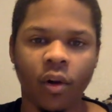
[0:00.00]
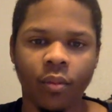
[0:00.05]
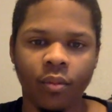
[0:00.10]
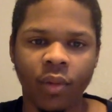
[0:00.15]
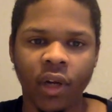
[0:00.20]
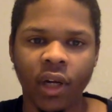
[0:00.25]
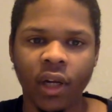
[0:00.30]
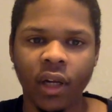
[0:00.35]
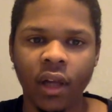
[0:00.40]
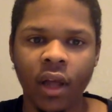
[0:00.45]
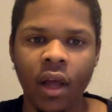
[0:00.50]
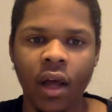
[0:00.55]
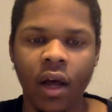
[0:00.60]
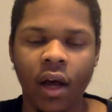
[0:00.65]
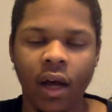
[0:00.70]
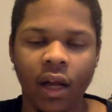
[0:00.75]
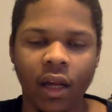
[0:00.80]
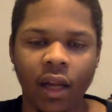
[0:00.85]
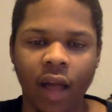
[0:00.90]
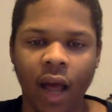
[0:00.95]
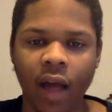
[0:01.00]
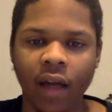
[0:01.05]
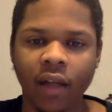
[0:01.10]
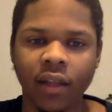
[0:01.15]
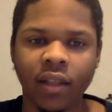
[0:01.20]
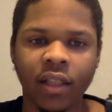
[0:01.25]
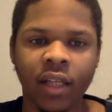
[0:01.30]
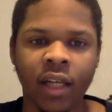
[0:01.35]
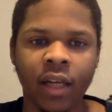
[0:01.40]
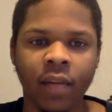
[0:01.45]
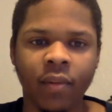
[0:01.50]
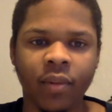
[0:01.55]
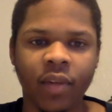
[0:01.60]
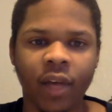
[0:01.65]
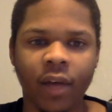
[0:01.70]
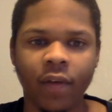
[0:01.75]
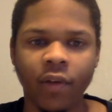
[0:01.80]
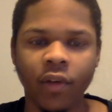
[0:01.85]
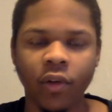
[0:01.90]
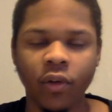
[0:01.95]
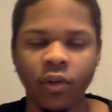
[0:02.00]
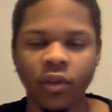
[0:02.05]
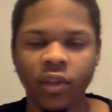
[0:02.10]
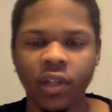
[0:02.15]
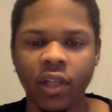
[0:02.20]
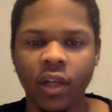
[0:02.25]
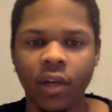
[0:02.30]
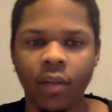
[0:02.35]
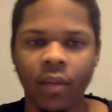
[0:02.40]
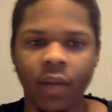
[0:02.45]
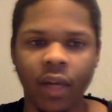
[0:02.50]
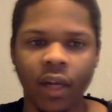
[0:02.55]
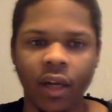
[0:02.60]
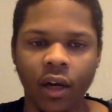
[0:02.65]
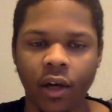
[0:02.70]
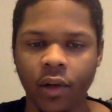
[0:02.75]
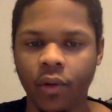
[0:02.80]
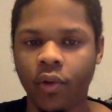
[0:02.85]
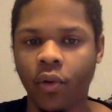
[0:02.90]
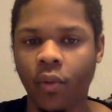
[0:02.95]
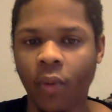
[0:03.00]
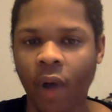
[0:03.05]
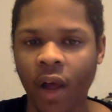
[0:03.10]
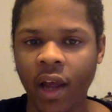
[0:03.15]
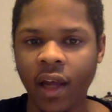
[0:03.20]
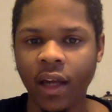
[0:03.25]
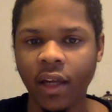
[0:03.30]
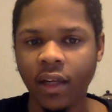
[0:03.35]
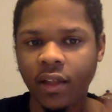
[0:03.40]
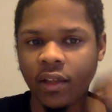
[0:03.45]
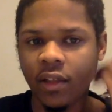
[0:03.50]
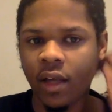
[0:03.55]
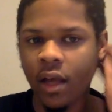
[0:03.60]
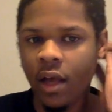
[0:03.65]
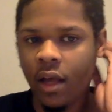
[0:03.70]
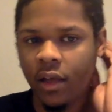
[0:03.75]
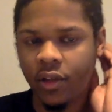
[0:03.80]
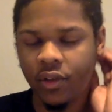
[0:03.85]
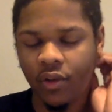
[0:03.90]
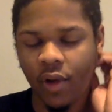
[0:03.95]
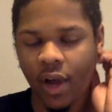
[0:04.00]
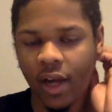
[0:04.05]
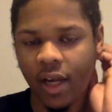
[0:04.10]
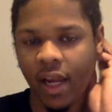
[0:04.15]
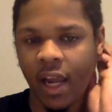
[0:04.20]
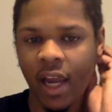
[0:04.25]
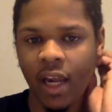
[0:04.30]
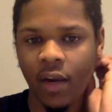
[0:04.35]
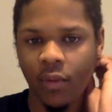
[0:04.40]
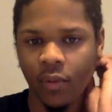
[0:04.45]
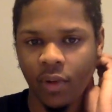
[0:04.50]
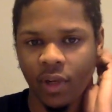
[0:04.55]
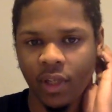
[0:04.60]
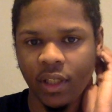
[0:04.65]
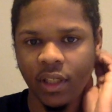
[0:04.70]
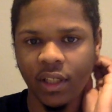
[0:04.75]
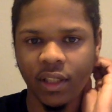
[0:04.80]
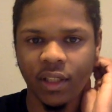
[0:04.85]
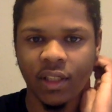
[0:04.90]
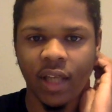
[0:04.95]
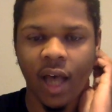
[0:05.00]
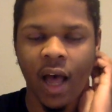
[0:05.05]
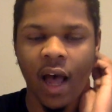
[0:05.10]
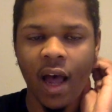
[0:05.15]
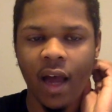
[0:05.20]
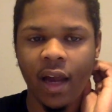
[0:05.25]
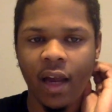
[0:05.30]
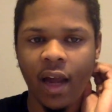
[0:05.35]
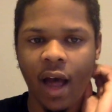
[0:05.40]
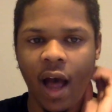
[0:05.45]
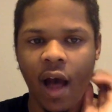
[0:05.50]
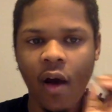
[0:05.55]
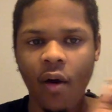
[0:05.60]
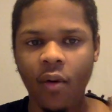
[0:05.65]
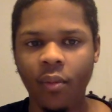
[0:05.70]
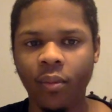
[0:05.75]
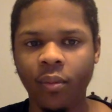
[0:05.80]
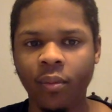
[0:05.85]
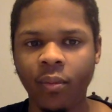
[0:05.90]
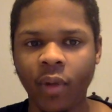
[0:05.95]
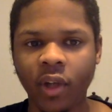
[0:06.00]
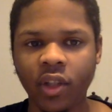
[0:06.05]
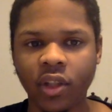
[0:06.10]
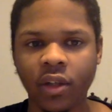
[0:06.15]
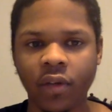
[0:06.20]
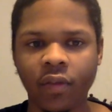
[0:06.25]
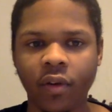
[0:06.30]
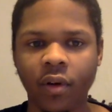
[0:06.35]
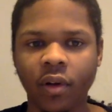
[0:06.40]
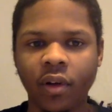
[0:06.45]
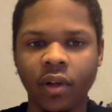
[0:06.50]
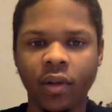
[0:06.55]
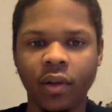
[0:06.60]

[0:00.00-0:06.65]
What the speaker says: But a lot of teams have used him in other ways, so I can't really decide how much of a